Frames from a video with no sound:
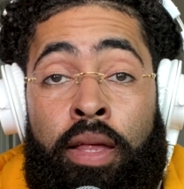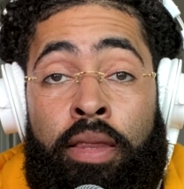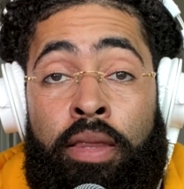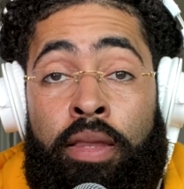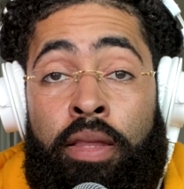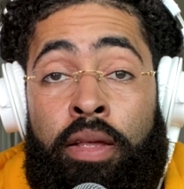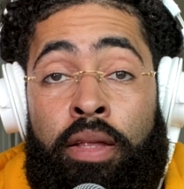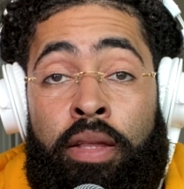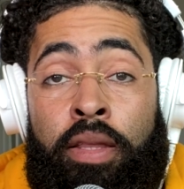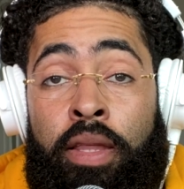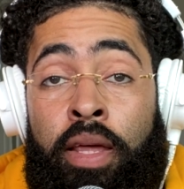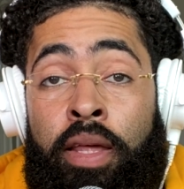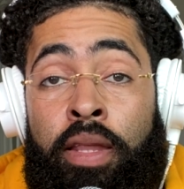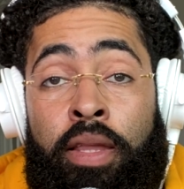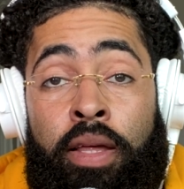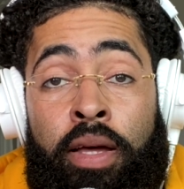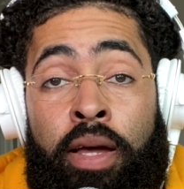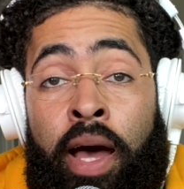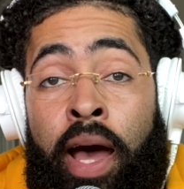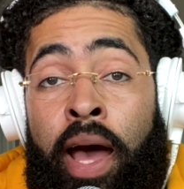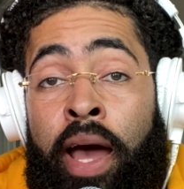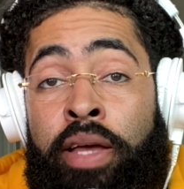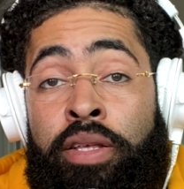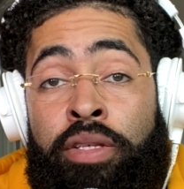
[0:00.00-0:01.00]
the
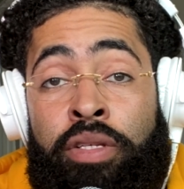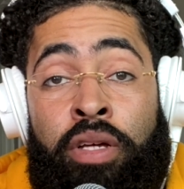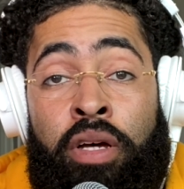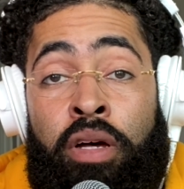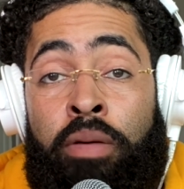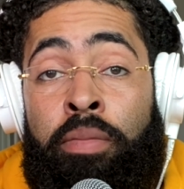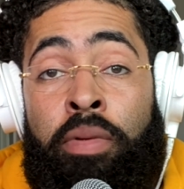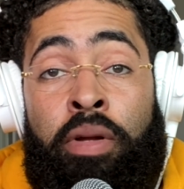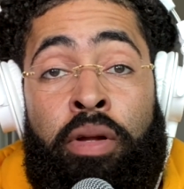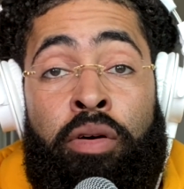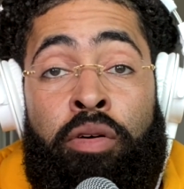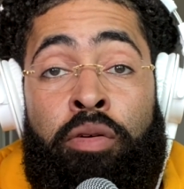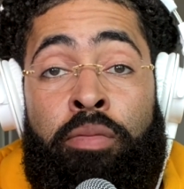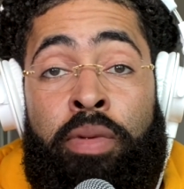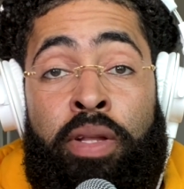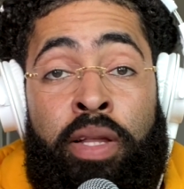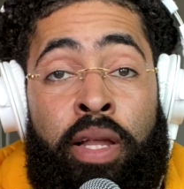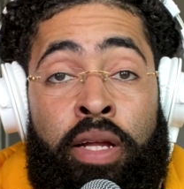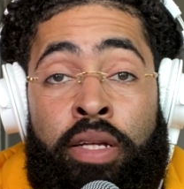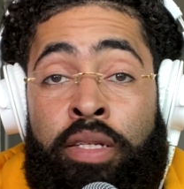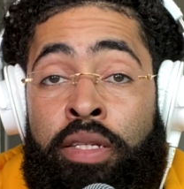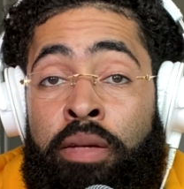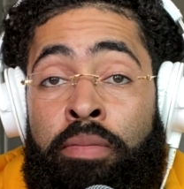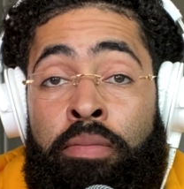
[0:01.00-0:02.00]
guy's coming home in like 10